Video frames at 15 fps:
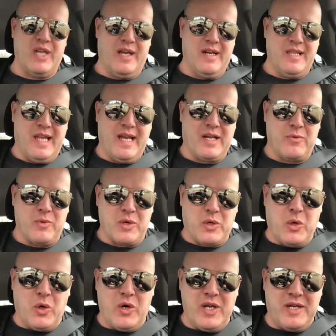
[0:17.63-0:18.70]
like a
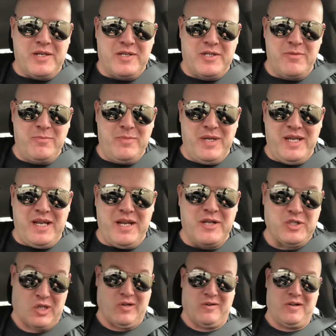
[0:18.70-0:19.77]
recording to me.
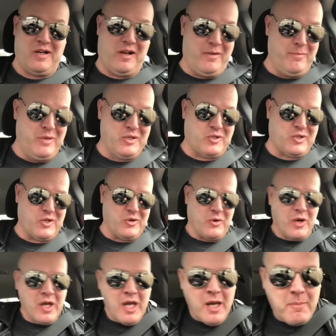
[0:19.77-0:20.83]
Sorry I missed you.
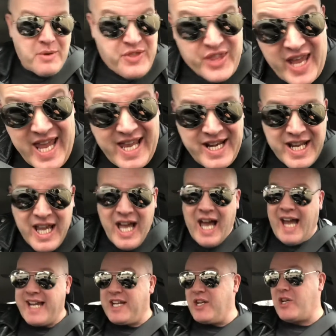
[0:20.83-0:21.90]
But then
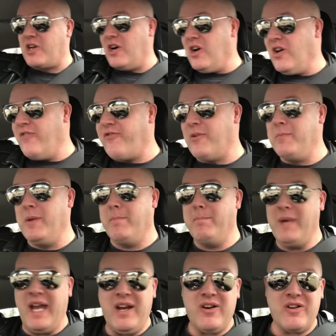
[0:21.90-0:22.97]
I get a call from the
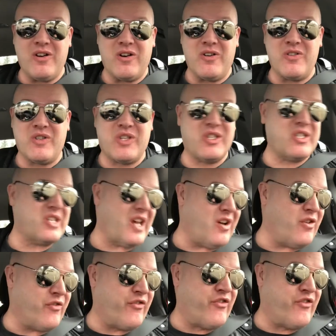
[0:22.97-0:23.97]
mayor herself.